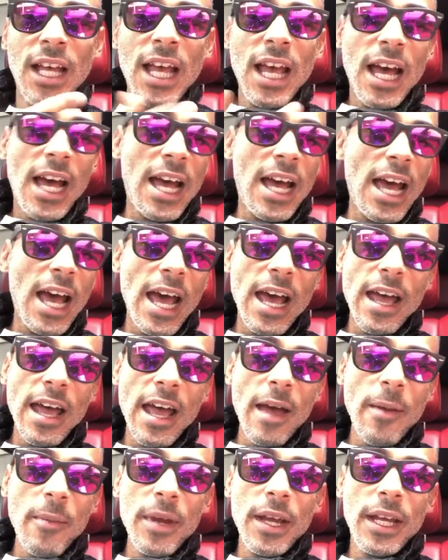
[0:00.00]
I
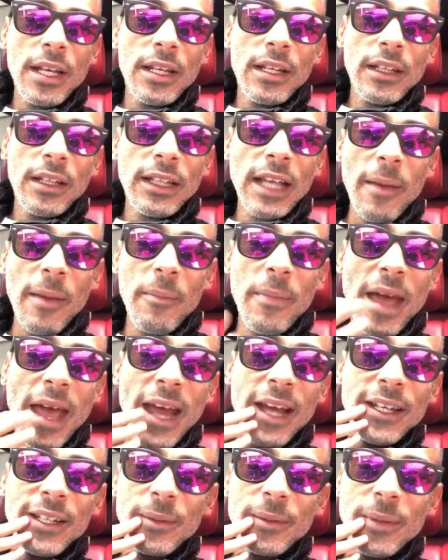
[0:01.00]
mean, that
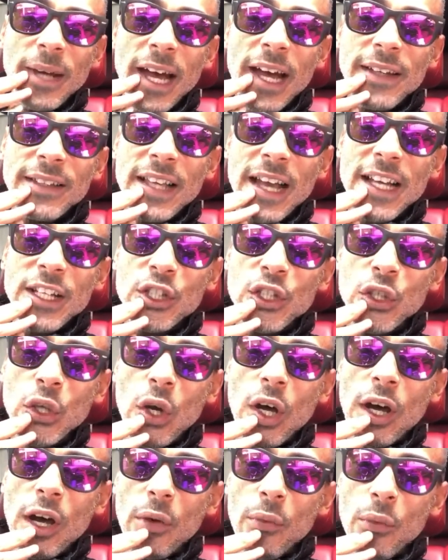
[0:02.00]
Magnum, I
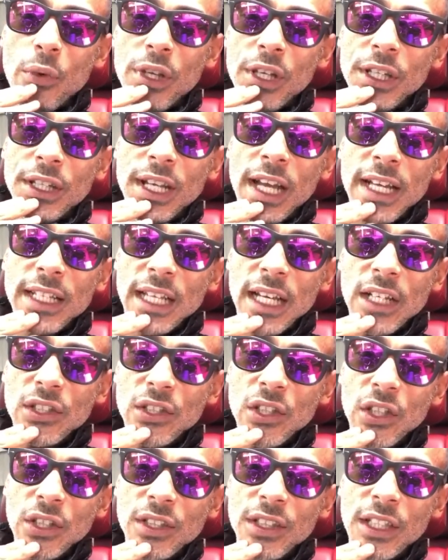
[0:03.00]
saw a really nice
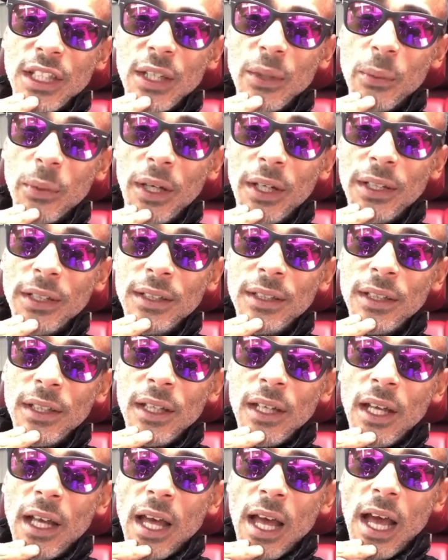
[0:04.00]
SRT one
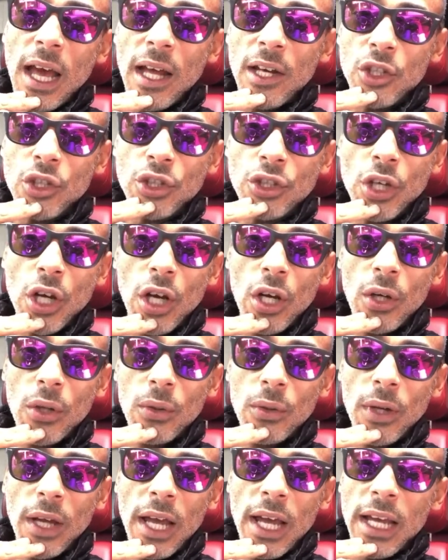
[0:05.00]
at a
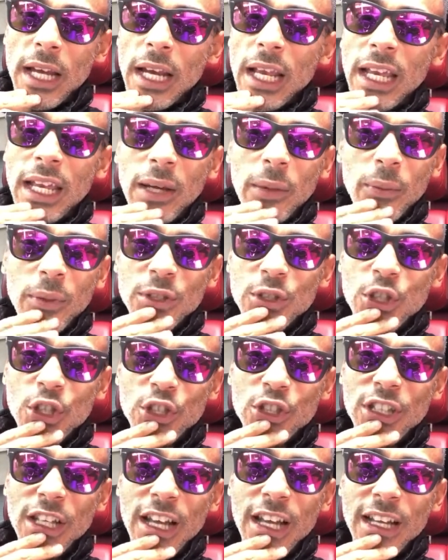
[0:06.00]
show, and it was
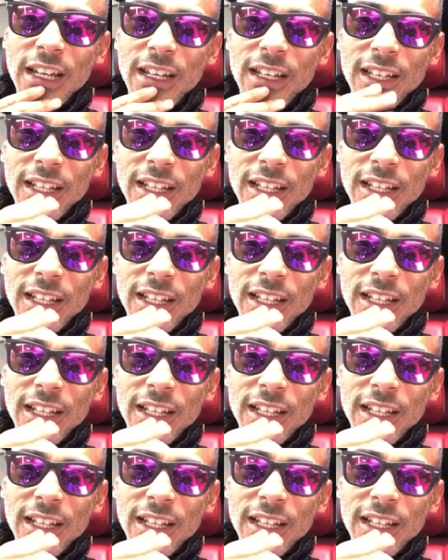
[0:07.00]
just like,